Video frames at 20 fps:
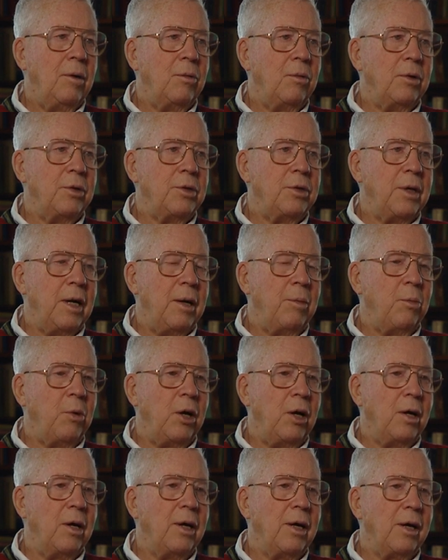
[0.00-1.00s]
was
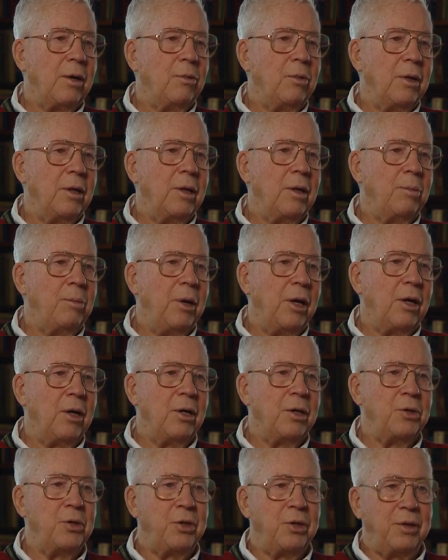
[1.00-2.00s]
embryonic,
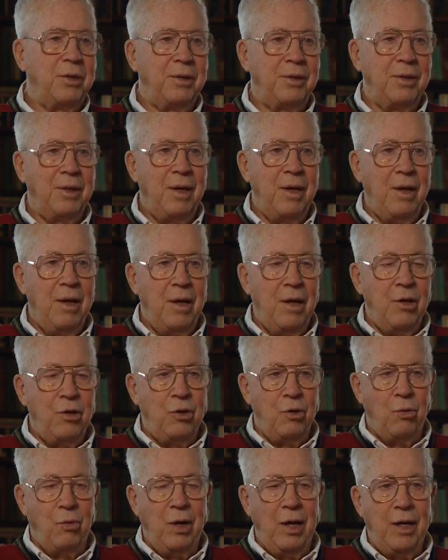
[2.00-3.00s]
because
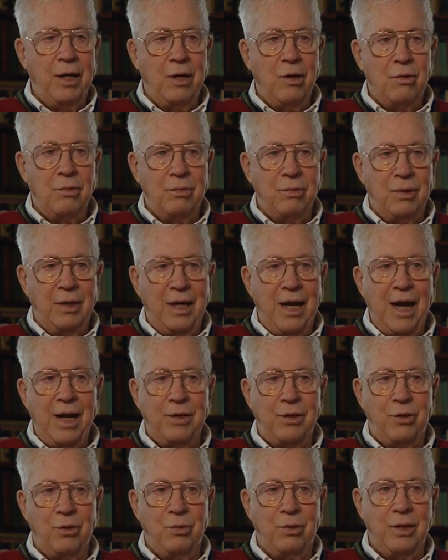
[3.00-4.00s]
you really don't
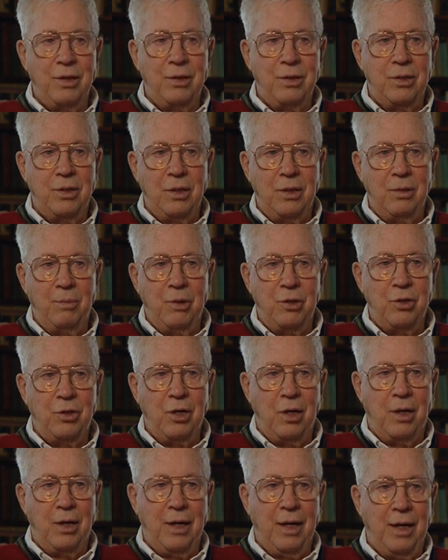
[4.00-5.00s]
get to it until you've been
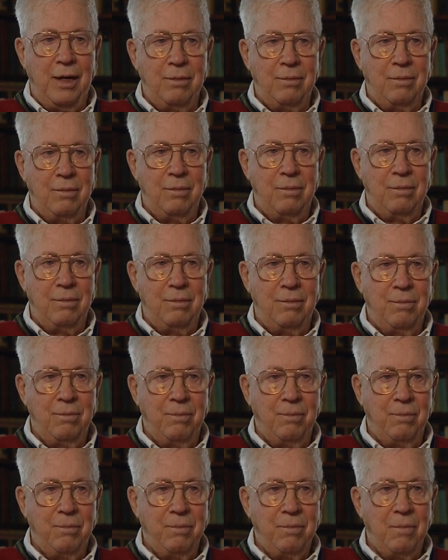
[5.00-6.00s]
shot at.
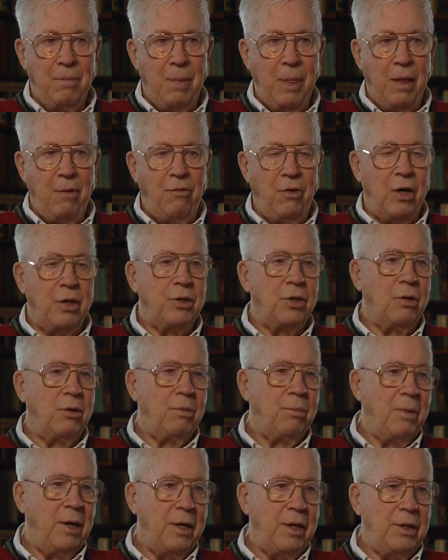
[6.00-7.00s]

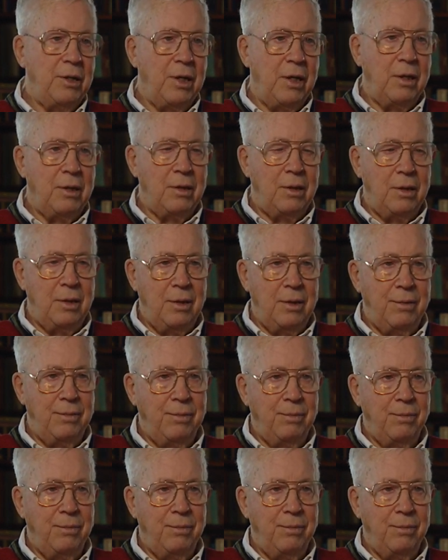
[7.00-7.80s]
Foxhole buddies, they call you.